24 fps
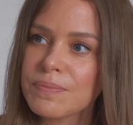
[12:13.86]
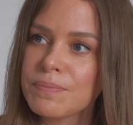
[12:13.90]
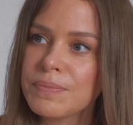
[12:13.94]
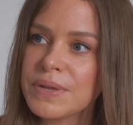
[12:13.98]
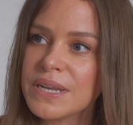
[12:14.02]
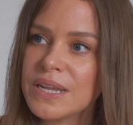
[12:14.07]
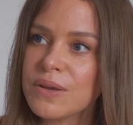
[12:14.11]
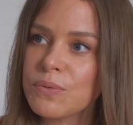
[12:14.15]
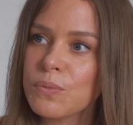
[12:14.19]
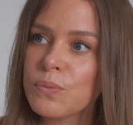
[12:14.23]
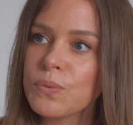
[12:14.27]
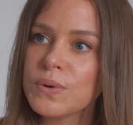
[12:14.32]

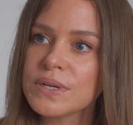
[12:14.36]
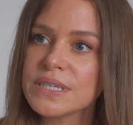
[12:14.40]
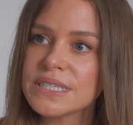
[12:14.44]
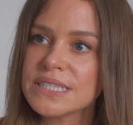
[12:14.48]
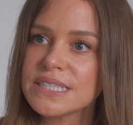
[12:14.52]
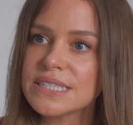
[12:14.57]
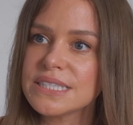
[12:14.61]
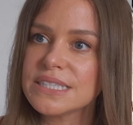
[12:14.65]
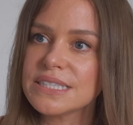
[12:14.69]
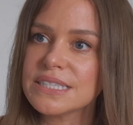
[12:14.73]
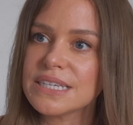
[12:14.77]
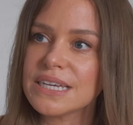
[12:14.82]
but it
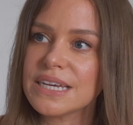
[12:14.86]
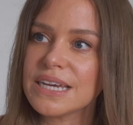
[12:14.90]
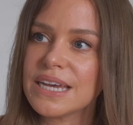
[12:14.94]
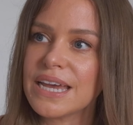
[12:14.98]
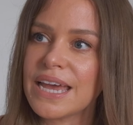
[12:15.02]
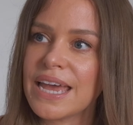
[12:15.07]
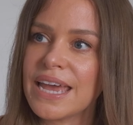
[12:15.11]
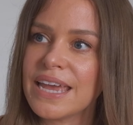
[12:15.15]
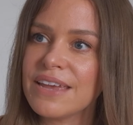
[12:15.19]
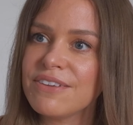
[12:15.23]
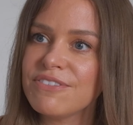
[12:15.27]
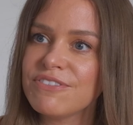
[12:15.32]
was
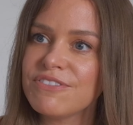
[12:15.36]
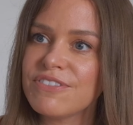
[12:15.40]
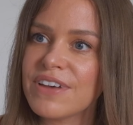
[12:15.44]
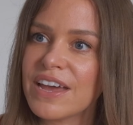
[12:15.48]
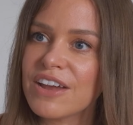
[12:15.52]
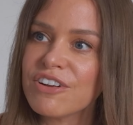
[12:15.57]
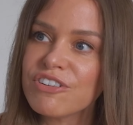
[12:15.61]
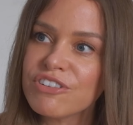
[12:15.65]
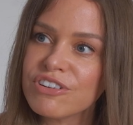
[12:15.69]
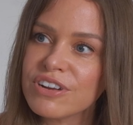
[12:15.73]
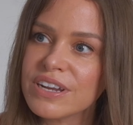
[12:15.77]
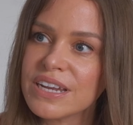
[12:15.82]
a
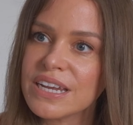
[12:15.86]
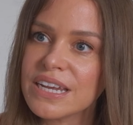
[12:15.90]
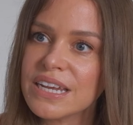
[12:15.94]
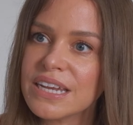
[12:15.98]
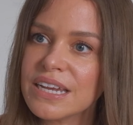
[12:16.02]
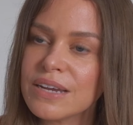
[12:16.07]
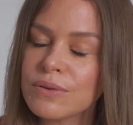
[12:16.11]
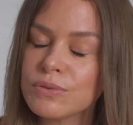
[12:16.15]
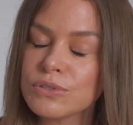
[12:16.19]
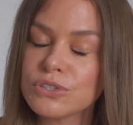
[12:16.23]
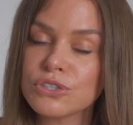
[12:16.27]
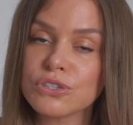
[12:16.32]

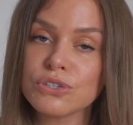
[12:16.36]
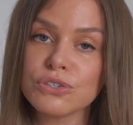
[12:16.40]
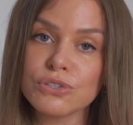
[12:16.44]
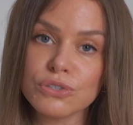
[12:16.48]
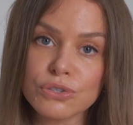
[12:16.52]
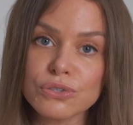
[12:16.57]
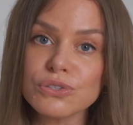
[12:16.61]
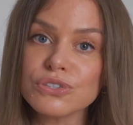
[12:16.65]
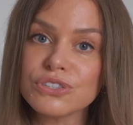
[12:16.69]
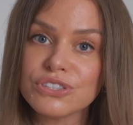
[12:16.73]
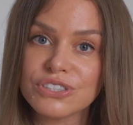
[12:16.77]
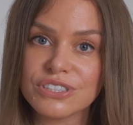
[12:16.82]
very it was a
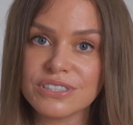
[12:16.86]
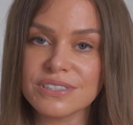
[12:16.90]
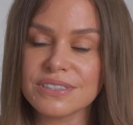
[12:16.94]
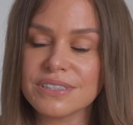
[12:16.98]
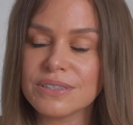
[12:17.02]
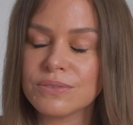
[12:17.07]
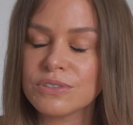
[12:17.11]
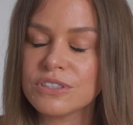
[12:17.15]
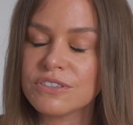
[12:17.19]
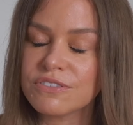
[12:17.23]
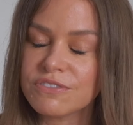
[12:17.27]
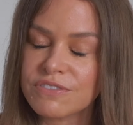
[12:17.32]
good it
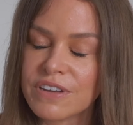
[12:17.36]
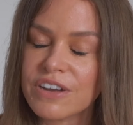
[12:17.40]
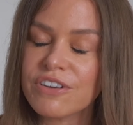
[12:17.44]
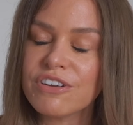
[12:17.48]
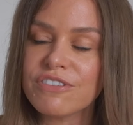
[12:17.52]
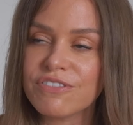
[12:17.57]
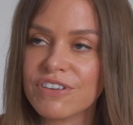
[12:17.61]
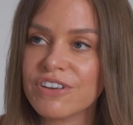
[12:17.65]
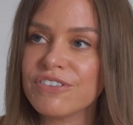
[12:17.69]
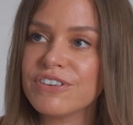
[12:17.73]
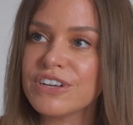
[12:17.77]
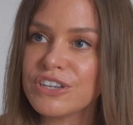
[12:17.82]
was a
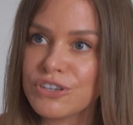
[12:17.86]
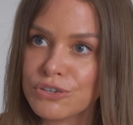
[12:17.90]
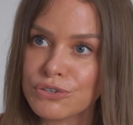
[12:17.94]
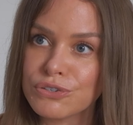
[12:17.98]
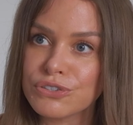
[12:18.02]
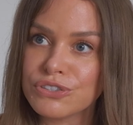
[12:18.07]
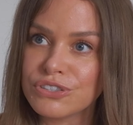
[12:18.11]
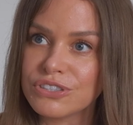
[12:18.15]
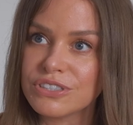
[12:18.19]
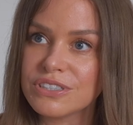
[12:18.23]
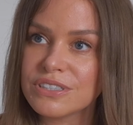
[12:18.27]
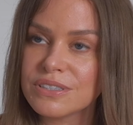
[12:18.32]
very very
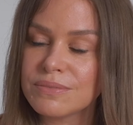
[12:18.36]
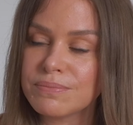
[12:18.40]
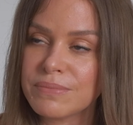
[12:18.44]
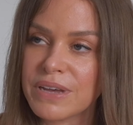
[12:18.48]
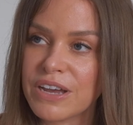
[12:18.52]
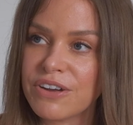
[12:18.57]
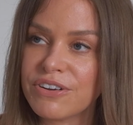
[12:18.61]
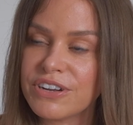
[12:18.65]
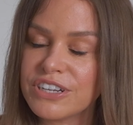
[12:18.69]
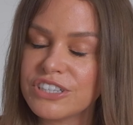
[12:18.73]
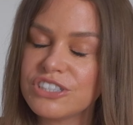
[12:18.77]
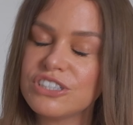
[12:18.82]
good
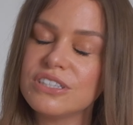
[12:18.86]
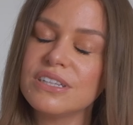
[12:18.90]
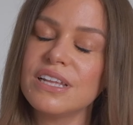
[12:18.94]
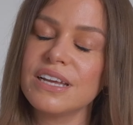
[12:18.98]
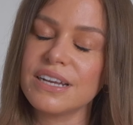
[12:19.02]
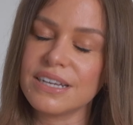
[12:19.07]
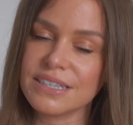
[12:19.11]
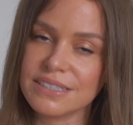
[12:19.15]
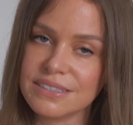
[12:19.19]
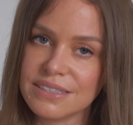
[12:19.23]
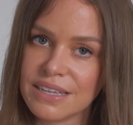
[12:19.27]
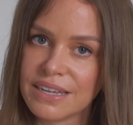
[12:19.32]
marriage and
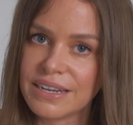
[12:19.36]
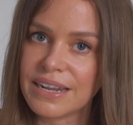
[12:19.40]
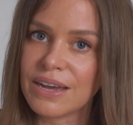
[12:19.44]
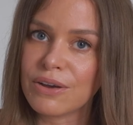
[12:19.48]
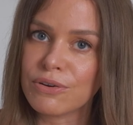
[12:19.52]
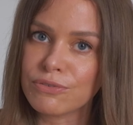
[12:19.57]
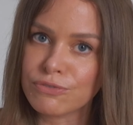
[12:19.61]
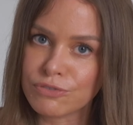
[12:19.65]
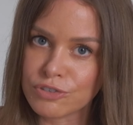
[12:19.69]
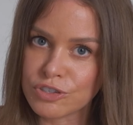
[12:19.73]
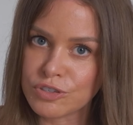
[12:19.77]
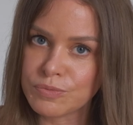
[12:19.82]
like i said
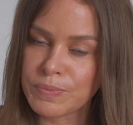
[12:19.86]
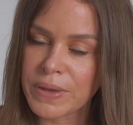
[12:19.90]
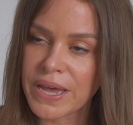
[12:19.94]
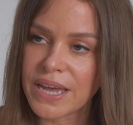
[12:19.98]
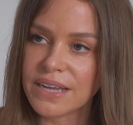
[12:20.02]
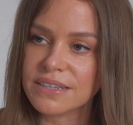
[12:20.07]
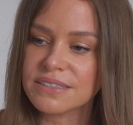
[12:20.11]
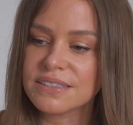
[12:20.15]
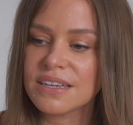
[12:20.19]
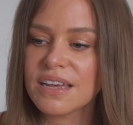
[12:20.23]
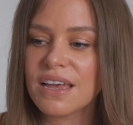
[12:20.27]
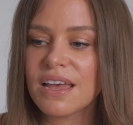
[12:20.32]
out of
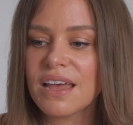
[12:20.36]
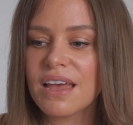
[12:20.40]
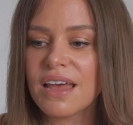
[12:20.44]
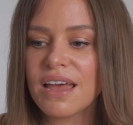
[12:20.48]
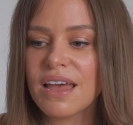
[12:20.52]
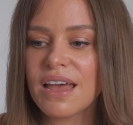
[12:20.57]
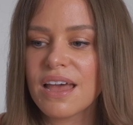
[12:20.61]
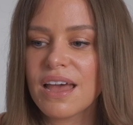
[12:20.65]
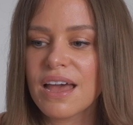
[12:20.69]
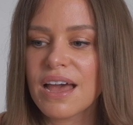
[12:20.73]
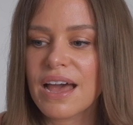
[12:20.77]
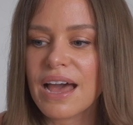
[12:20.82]
respect
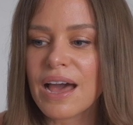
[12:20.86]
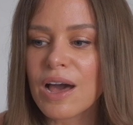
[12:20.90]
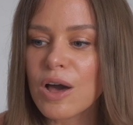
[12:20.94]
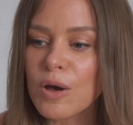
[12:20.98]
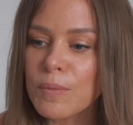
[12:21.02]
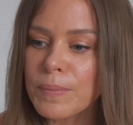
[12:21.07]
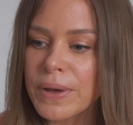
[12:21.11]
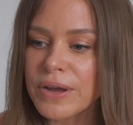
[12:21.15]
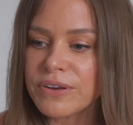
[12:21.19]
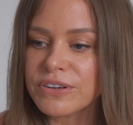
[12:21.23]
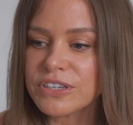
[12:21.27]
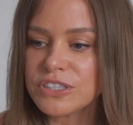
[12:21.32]

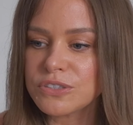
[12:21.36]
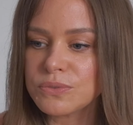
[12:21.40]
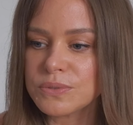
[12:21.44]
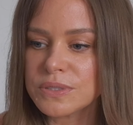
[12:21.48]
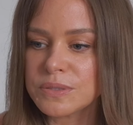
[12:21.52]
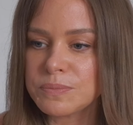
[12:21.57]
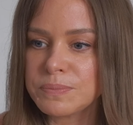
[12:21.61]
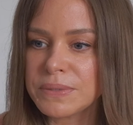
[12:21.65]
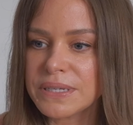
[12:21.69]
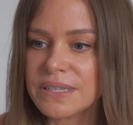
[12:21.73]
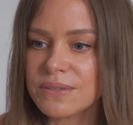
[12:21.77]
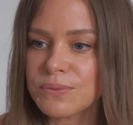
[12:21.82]
our marriage
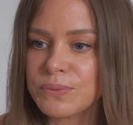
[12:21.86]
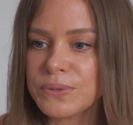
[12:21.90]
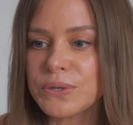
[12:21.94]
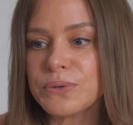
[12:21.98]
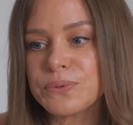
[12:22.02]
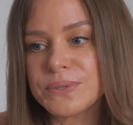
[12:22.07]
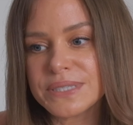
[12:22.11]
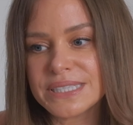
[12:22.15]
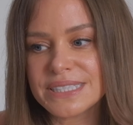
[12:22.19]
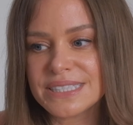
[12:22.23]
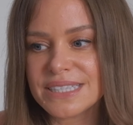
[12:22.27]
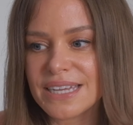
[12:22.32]
was built we
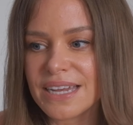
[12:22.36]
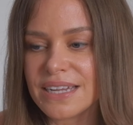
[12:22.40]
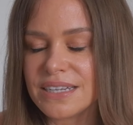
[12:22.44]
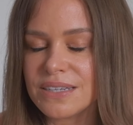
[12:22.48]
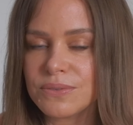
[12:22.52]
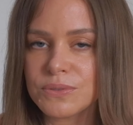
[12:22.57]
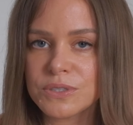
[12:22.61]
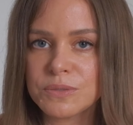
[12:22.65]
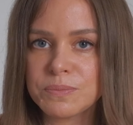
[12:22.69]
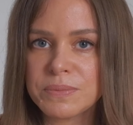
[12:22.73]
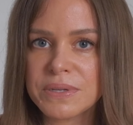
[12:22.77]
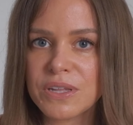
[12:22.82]
always said
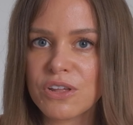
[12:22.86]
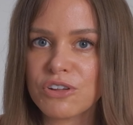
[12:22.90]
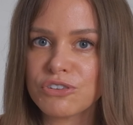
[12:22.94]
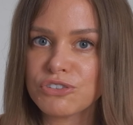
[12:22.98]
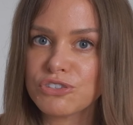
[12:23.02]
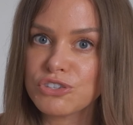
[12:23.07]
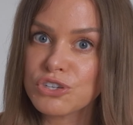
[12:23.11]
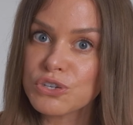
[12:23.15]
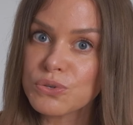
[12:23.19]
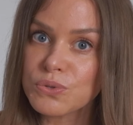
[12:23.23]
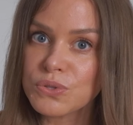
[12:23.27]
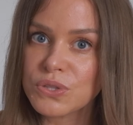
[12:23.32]
it was built on
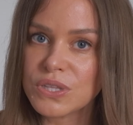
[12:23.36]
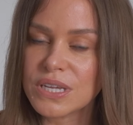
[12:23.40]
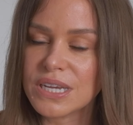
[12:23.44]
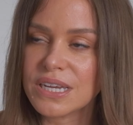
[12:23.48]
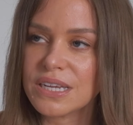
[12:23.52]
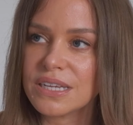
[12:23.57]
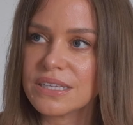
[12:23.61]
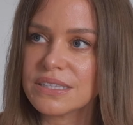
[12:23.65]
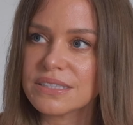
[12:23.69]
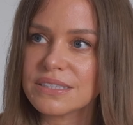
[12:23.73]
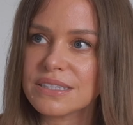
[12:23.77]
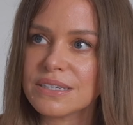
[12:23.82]
two
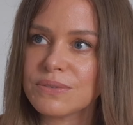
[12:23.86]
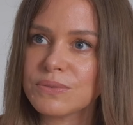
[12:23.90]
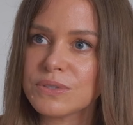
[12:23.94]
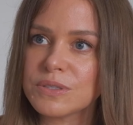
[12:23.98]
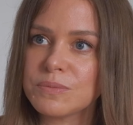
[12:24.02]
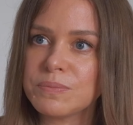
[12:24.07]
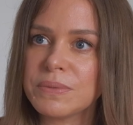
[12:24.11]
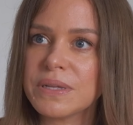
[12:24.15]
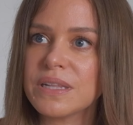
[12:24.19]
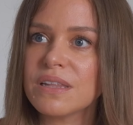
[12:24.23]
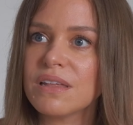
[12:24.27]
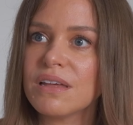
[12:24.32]
things it was
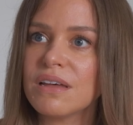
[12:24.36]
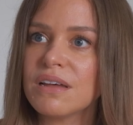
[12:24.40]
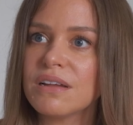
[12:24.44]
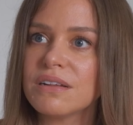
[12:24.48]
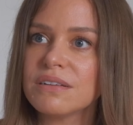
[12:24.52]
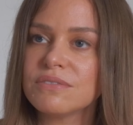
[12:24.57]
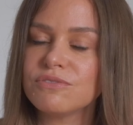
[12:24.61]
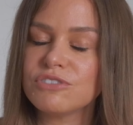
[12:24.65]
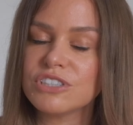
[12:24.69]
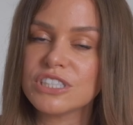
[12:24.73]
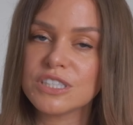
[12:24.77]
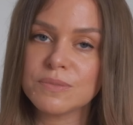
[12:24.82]
built
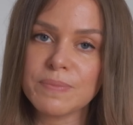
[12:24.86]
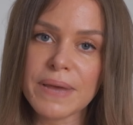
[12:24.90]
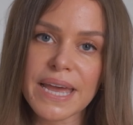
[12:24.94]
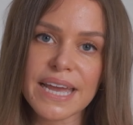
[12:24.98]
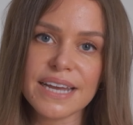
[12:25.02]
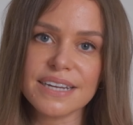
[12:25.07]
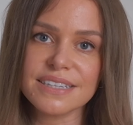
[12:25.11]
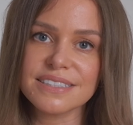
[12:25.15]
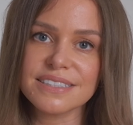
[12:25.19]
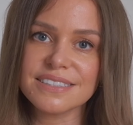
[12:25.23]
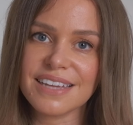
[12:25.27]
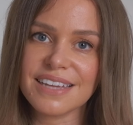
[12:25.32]
on
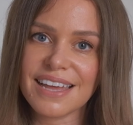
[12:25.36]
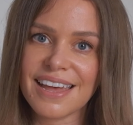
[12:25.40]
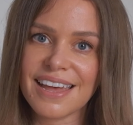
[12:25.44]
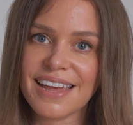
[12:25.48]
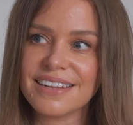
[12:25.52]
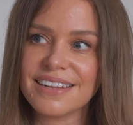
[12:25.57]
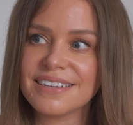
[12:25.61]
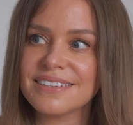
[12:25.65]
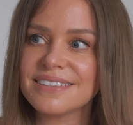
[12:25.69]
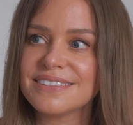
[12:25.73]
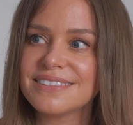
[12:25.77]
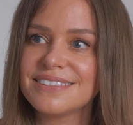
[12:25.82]
respect
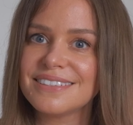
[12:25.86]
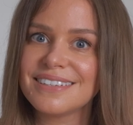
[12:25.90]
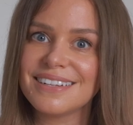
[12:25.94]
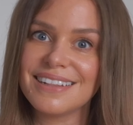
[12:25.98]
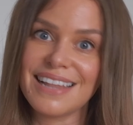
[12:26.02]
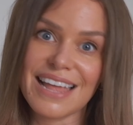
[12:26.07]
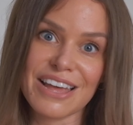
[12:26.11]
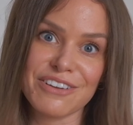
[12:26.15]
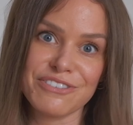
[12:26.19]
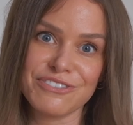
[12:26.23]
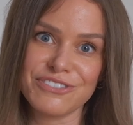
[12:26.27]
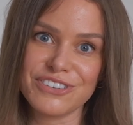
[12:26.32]
and
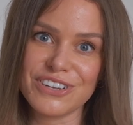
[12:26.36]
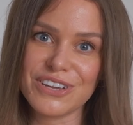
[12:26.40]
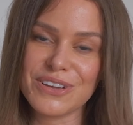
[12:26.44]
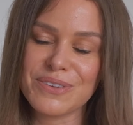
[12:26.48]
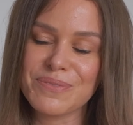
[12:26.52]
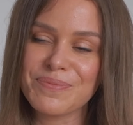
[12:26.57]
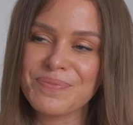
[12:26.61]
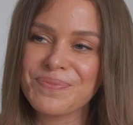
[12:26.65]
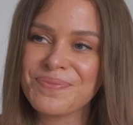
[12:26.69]
laughter